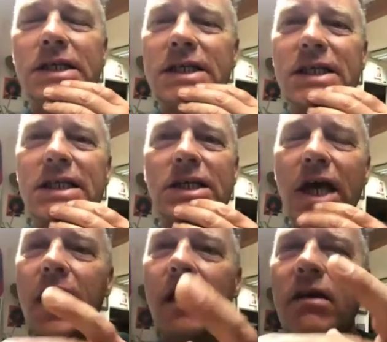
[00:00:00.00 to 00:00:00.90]
Yeah.
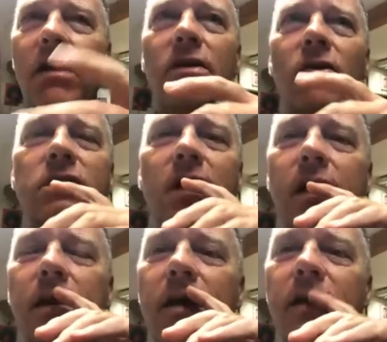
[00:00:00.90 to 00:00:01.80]
Yeah, and I don't.
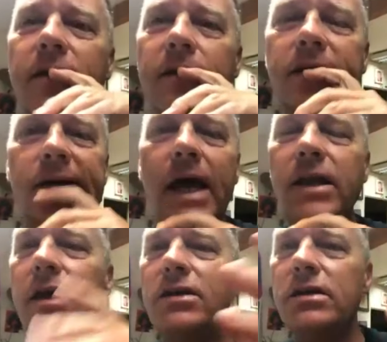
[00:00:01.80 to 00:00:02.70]
And,
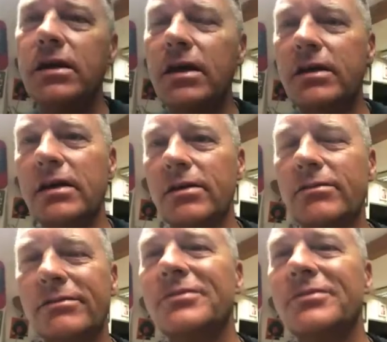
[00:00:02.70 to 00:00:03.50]
and Inky, Inky.